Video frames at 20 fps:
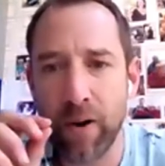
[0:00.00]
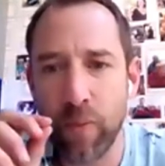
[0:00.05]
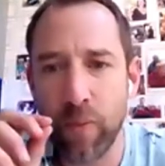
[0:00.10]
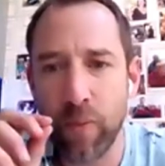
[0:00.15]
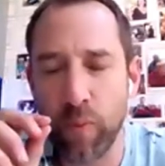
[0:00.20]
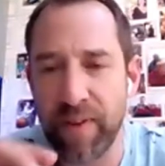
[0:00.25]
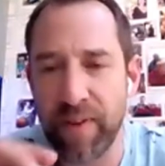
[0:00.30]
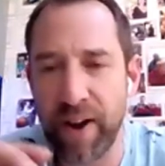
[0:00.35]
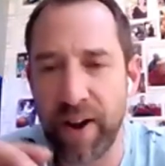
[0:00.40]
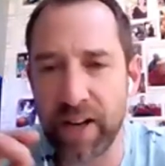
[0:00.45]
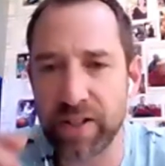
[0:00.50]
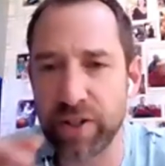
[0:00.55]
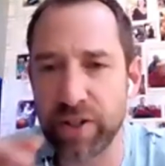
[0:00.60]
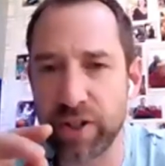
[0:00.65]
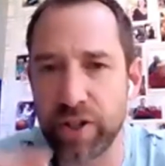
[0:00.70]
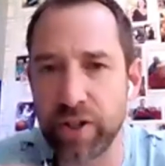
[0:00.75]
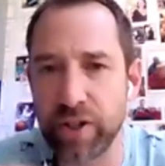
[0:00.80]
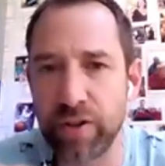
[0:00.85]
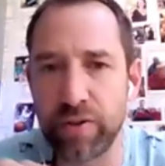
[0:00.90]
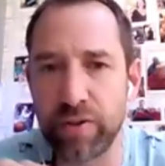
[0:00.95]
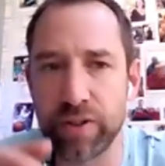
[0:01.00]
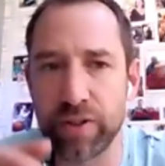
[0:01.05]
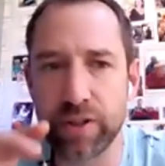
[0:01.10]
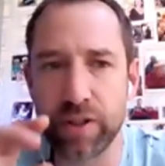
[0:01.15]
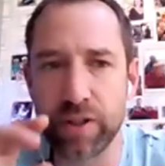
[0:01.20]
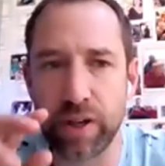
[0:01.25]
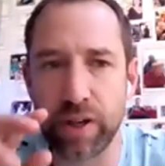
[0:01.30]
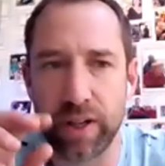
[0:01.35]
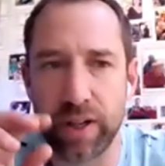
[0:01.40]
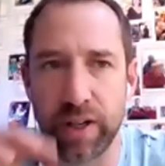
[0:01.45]
we've had to choose
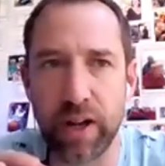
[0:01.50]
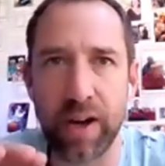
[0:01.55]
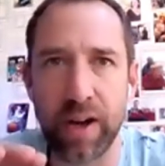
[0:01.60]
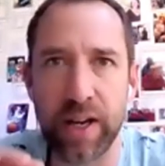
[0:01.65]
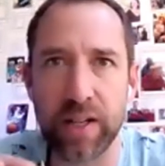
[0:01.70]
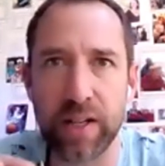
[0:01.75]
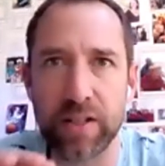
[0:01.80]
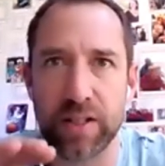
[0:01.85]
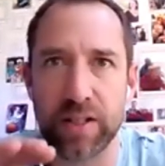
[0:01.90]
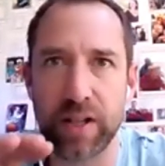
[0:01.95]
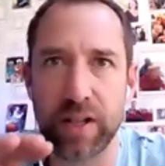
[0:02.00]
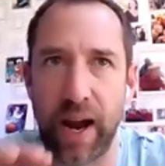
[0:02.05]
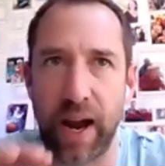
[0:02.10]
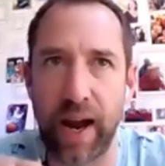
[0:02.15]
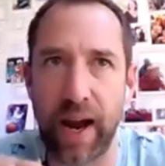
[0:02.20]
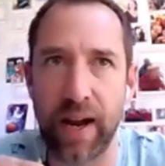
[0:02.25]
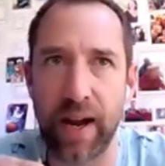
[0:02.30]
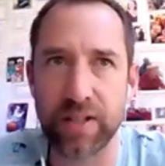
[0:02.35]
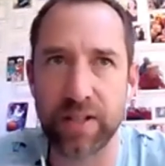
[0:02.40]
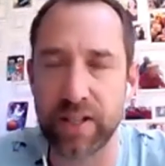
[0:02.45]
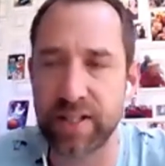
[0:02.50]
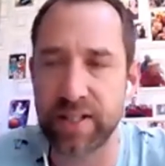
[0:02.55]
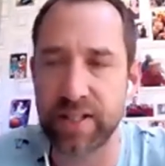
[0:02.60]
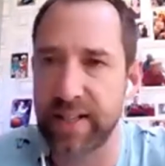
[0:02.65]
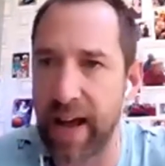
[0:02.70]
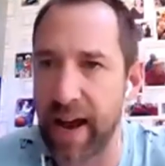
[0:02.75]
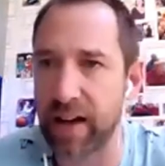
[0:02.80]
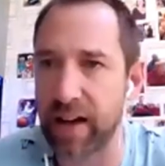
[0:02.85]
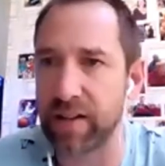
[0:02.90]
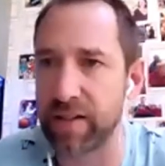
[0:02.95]
light as a
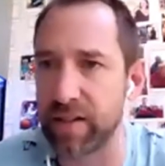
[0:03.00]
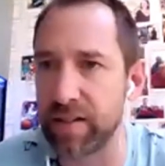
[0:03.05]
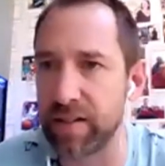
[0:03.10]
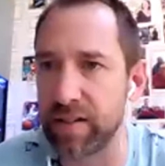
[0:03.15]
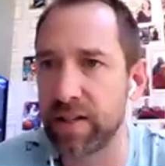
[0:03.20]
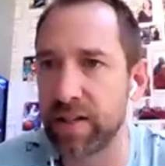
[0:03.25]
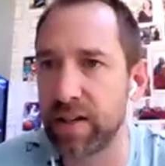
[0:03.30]
standard,